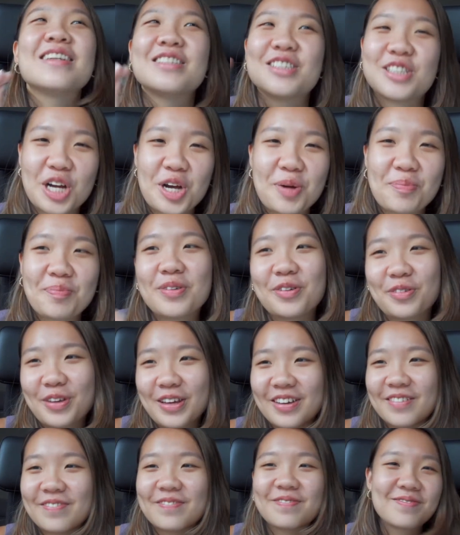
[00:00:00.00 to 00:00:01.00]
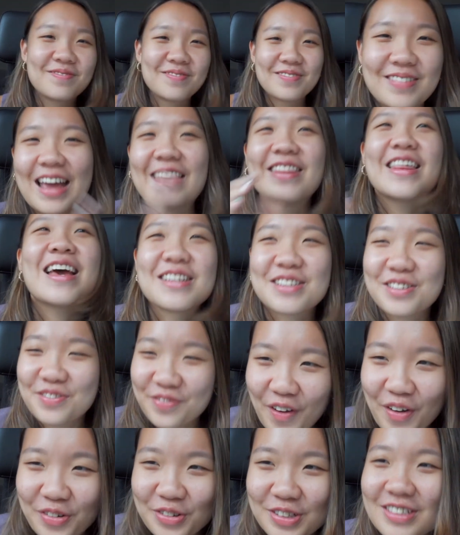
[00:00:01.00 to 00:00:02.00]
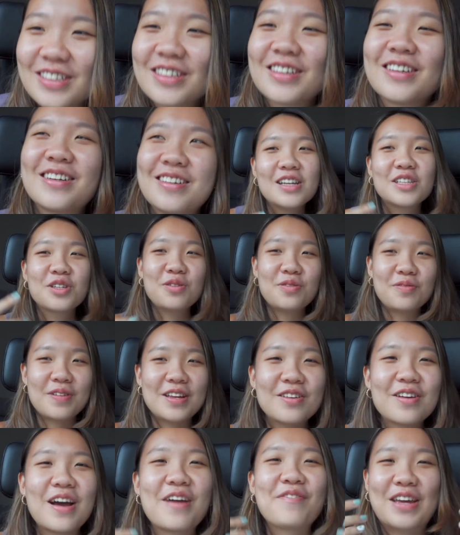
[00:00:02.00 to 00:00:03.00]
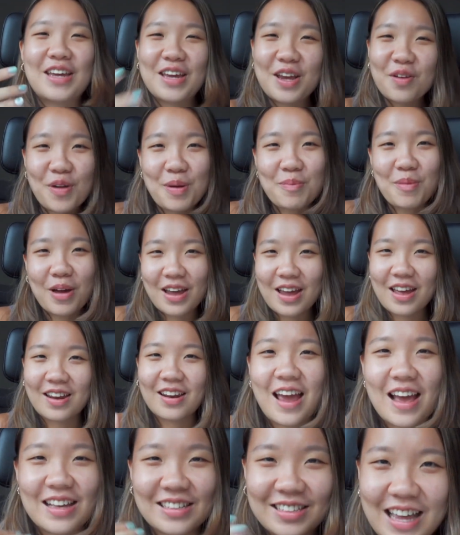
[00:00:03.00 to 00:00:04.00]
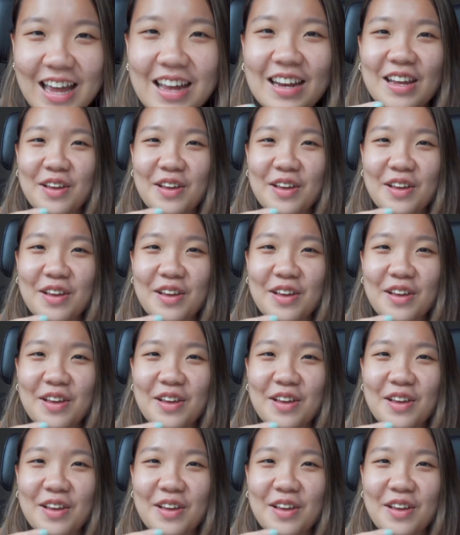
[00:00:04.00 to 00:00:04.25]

dumb, okay? And that is false. So when you have a keyframe like it has that